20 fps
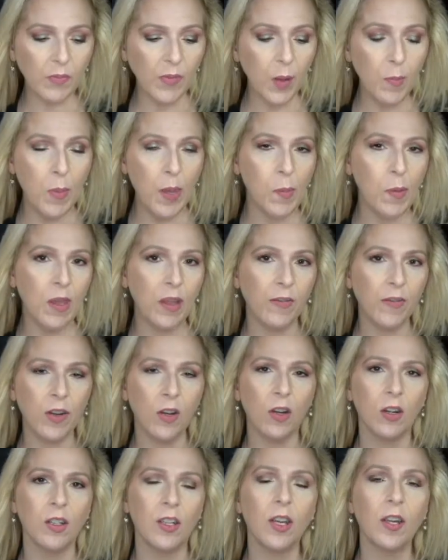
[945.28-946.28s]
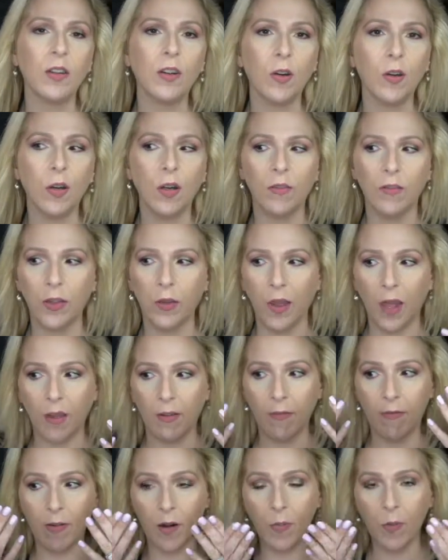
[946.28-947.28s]
maybe if you're younger or if you
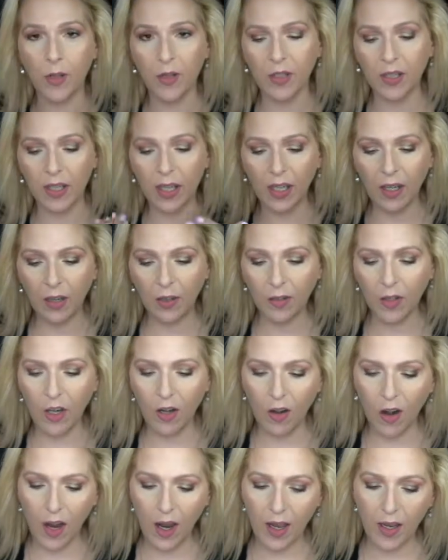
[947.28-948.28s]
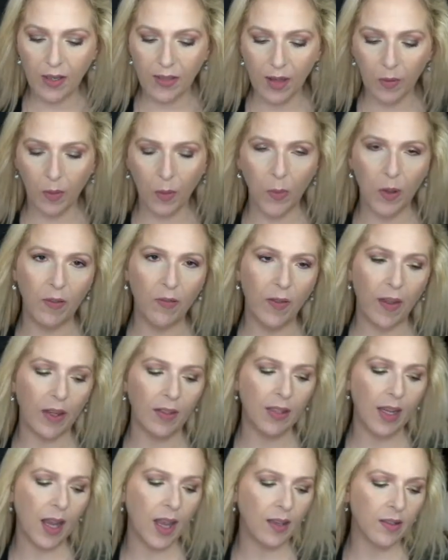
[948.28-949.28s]
have firmer skin under your eyes, that would be
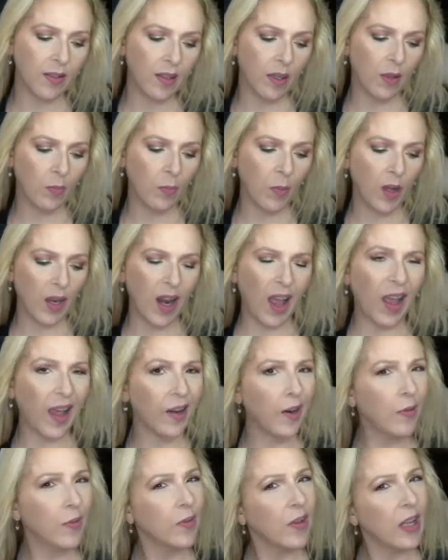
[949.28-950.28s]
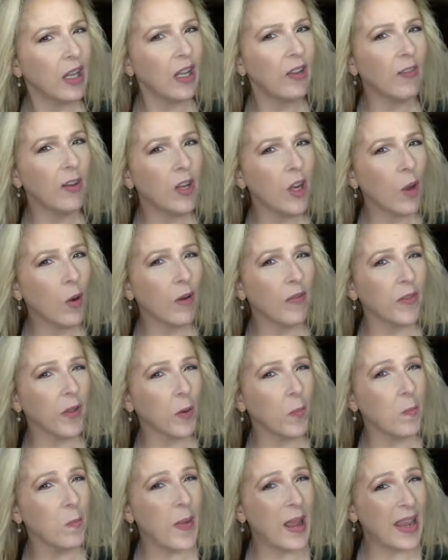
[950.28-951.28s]
fantastic, but I don't even know if they're
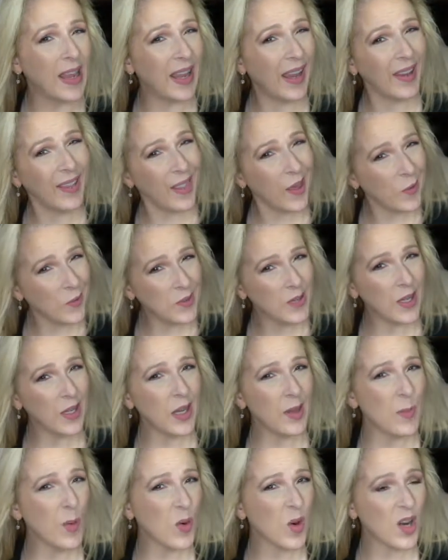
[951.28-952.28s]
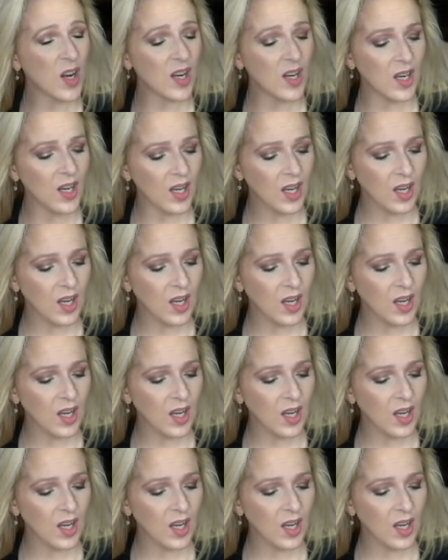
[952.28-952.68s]
making those anymore.